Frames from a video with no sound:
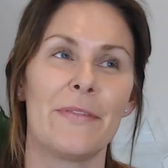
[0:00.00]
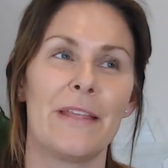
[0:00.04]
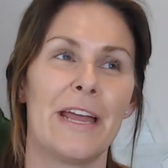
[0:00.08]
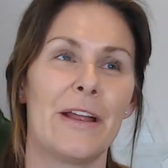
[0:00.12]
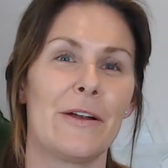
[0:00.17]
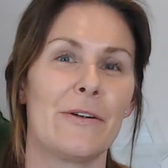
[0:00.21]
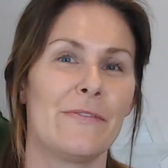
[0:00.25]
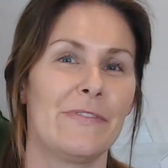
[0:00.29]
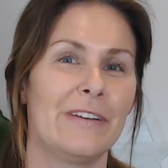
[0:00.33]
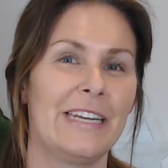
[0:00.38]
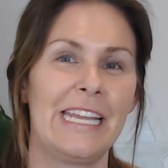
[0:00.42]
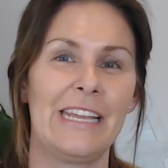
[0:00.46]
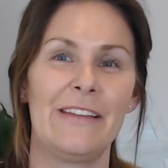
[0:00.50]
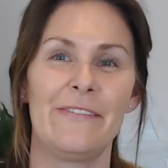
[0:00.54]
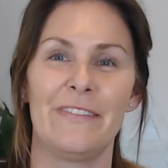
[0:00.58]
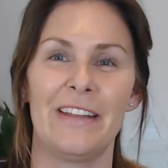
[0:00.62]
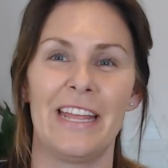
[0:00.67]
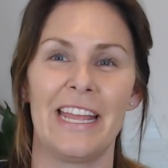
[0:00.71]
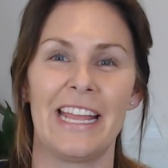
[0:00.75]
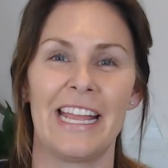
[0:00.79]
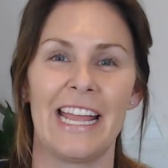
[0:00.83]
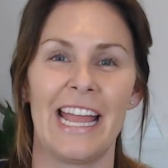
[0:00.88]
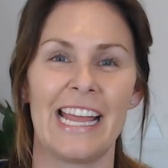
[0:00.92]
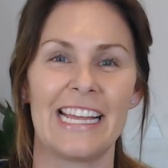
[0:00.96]
there of an
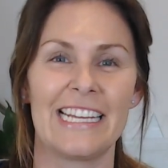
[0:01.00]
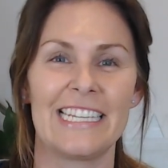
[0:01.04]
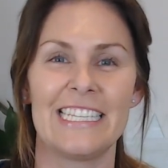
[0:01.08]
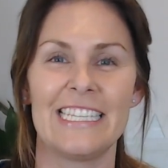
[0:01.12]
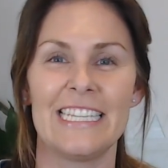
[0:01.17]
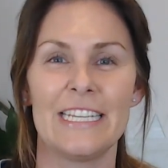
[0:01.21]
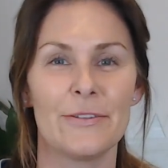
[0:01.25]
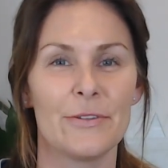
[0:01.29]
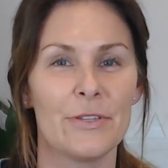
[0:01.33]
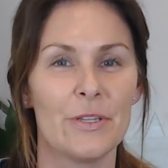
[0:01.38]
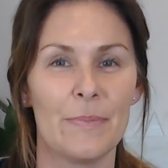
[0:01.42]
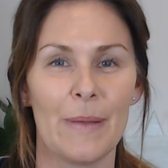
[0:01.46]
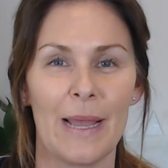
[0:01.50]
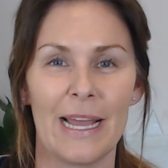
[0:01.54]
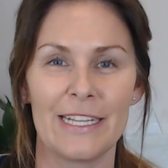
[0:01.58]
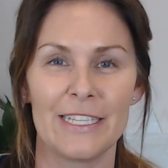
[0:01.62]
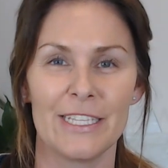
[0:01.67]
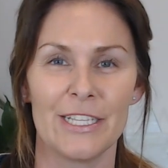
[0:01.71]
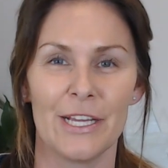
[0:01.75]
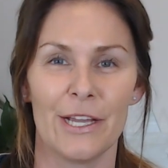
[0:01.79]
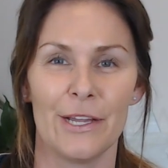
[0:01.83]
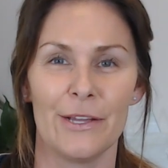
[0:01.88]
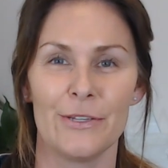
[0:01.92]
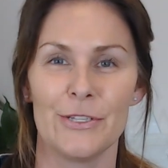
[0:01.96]
evening and sit on the
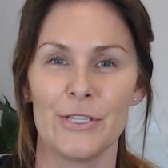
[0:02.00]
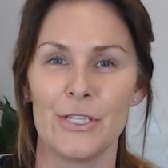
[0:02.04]
patio,